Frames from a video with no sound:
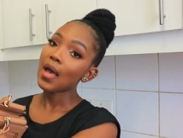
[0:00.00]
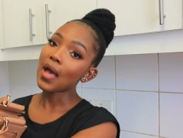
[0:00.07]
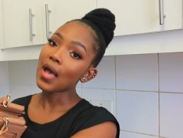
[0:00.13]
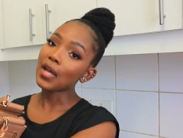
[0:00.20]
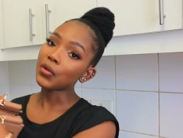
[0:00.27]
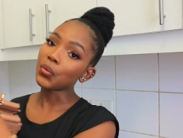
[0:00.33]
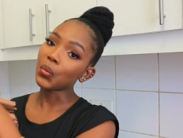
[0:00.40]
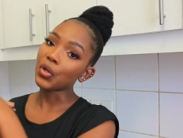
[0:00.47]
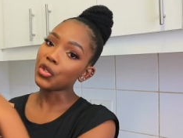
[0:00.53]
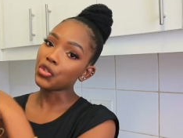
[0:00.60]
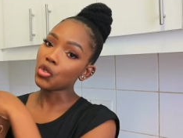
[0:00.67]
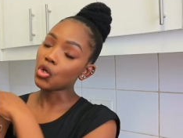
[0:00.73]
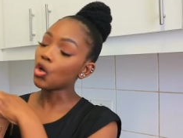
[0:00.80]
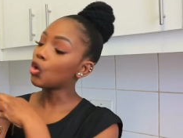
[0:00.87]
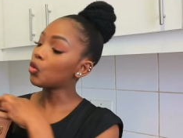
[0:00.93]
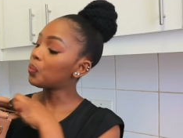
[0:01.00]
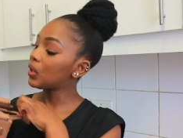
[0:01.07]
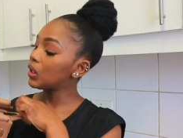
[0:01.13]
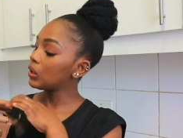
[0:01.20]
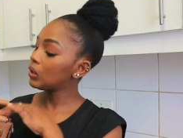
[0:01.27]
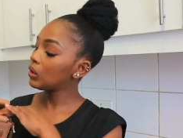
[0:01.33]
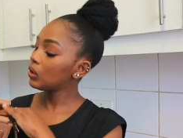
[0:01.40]
and when you
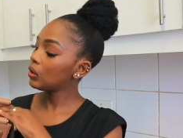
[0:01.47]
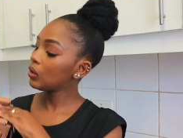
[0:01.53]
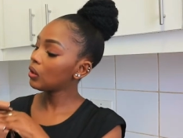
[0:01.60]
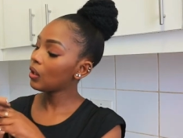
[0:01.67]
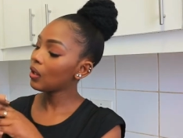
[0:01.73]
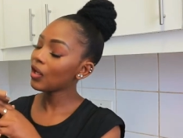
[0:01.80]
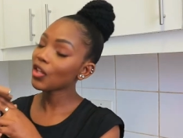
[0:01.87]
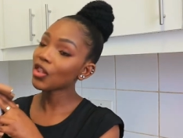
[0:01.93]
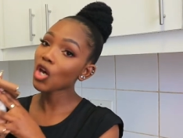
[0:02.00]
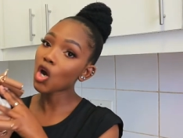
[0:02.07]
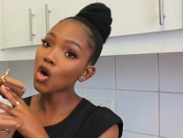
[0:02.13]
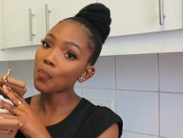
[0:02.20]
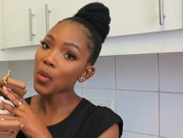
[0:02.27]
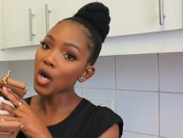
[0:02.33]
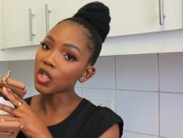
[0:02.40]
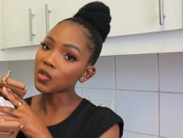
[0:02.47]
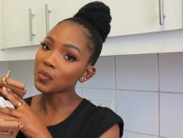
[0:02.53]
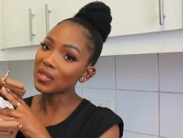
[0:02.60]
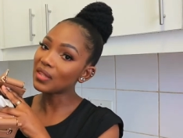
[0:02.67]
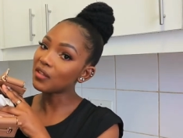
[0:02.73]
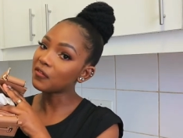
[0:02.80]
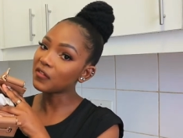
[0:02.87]
open the
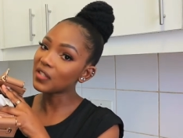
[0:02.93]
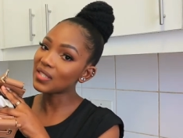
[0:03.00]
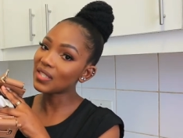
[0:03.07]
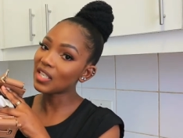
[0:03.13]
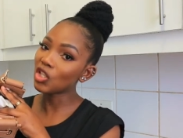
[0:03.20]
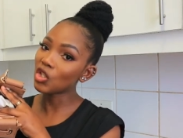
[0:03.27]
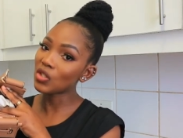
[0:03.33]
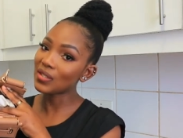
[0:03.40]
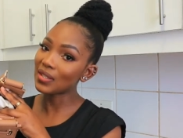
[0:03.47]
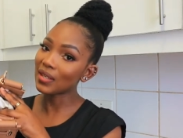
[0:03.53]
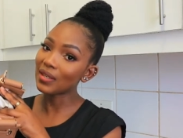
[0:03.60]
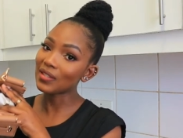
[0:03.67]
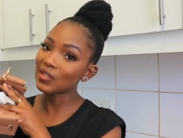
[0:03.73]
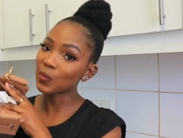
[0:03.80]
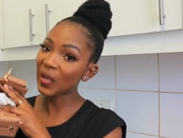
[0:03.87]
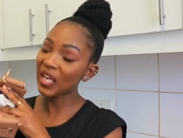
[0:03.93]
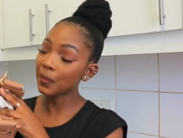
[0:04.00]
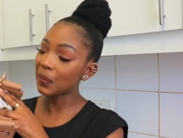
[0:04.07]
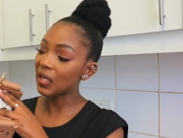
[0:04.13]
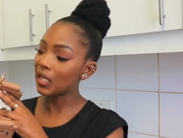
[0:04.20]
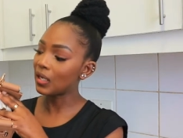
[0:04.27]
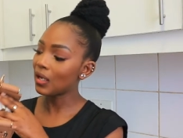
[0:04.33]
compartment, the first thing you see is
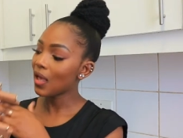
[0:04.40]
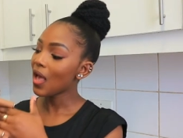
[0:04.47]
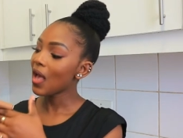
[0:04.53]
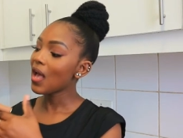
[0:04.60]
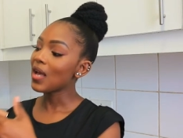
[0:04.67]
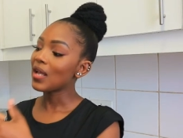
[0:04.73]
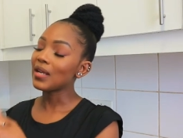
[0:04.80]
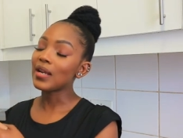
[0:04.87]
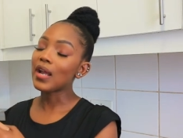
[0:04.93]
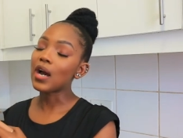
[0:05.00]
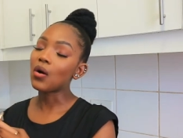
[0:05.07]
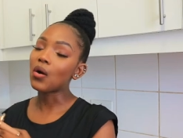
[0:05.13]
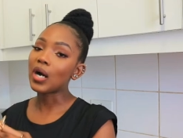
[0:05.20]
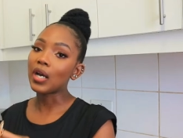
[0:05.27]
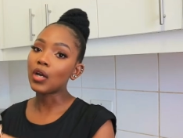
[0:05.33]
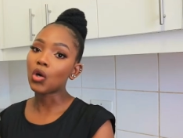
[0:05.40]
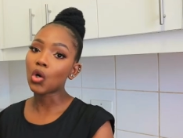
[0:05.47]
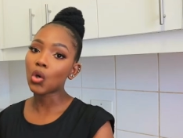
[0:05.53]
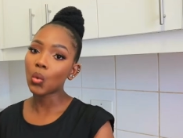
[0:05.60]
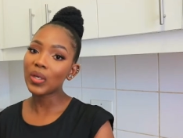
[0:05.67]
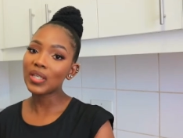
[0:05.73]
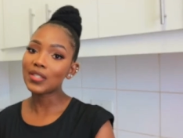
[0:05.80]
paper. Now I
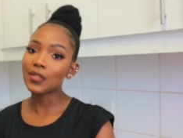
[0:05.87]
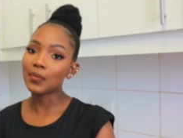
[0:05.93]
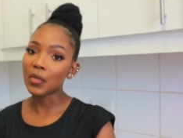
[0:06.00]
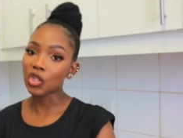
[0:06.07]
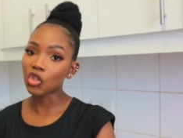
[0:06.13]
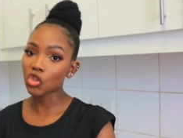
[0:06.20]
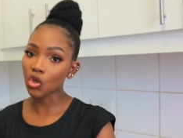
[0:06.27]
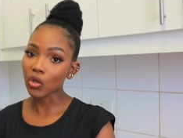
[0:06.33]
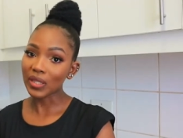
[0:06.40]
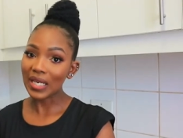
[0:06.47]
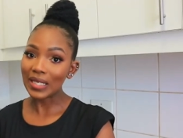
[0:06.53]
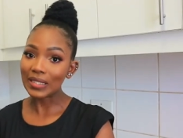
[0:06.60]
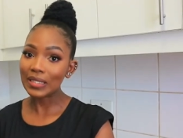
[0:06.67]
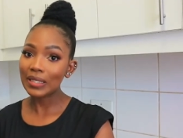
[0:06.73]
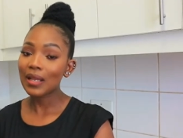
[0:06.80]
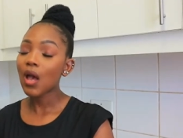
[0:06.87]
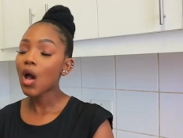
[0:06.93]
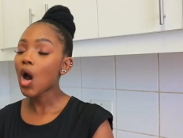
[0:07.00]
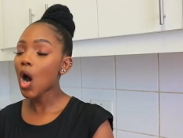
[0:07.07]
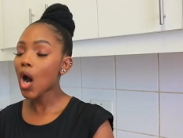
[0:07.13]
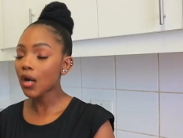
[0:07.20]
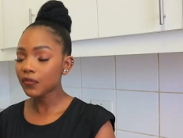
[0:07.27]
always make sure that
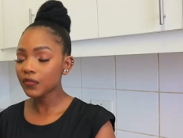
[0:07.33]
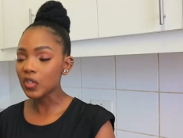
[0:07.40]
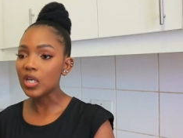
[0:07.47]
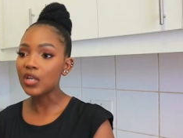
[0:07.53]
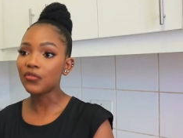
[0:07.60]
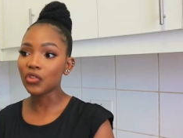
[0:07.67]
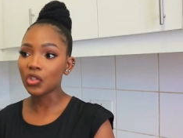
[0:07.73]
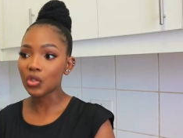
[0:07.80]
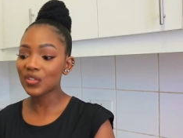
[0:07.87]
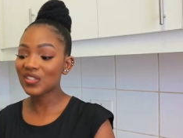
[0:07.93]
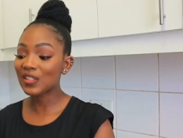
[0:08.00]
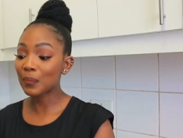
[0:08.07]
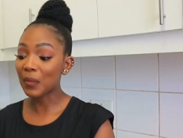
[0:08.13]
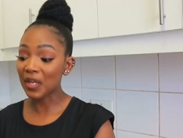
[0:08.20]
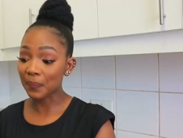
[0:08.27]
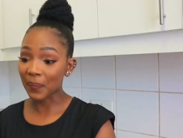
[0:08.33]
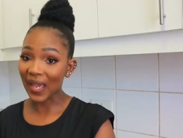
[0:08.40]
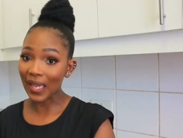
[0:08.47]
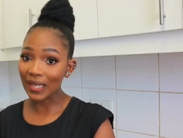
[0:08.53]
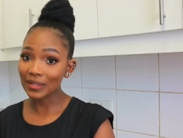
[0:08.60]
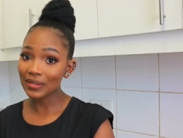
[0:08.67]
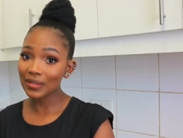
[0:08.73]
after I've used my
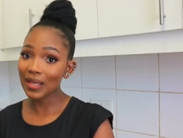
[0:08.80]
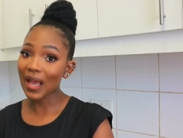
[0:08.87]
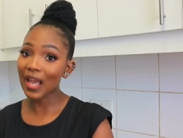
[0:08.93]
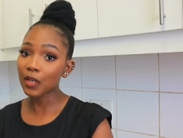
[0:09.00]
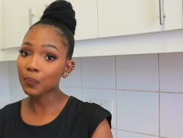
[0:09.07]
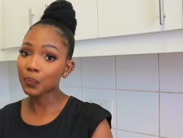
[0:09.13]
bags, I